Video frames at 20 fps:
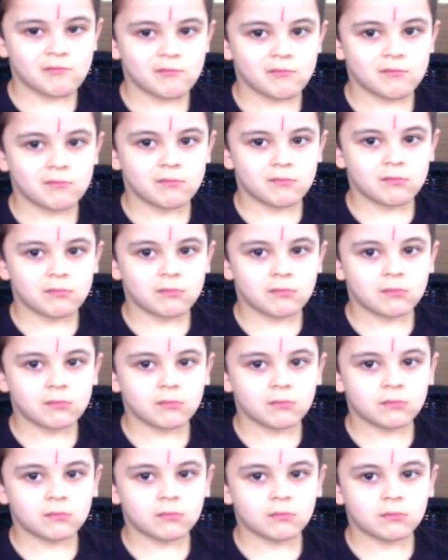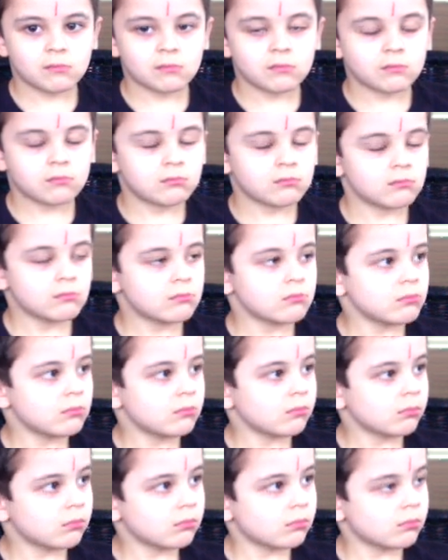
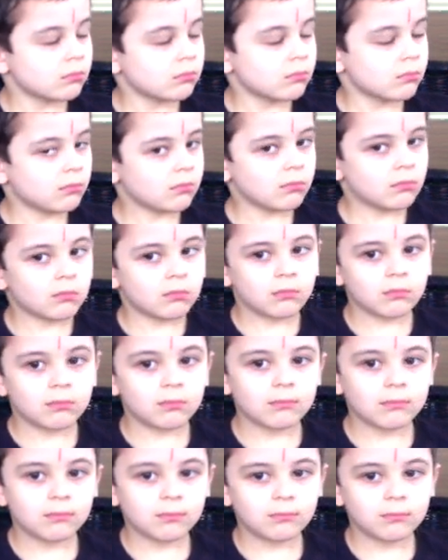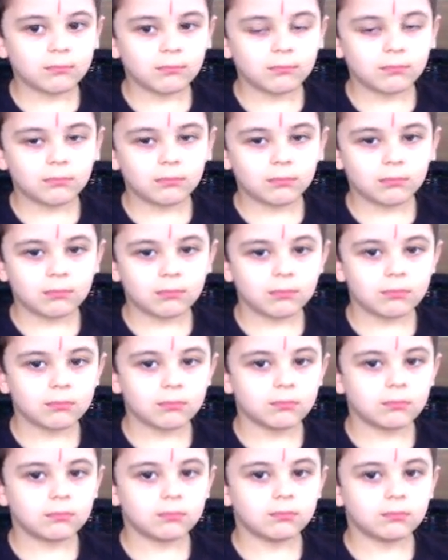
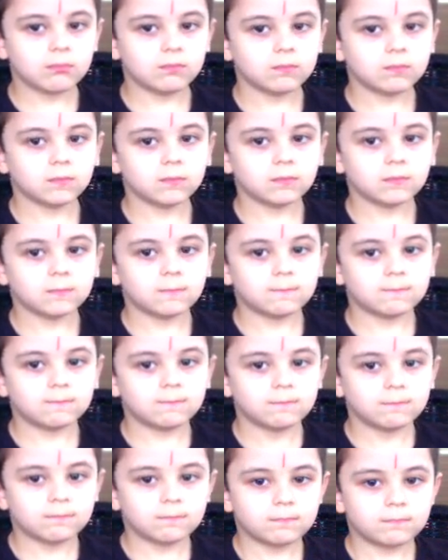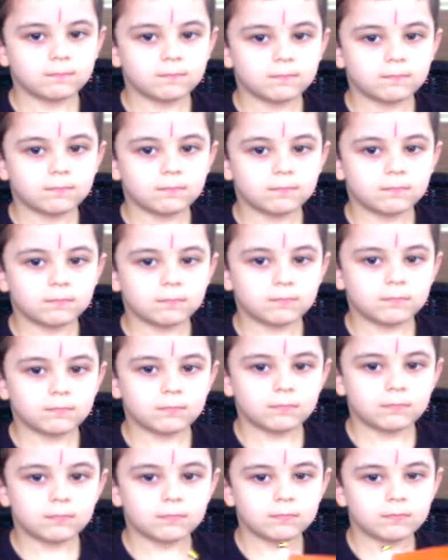
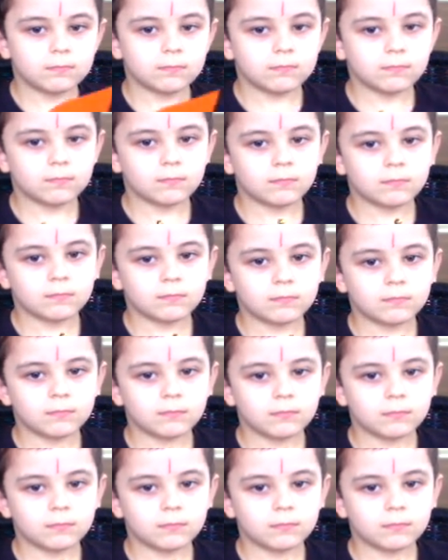The person shown says nothing.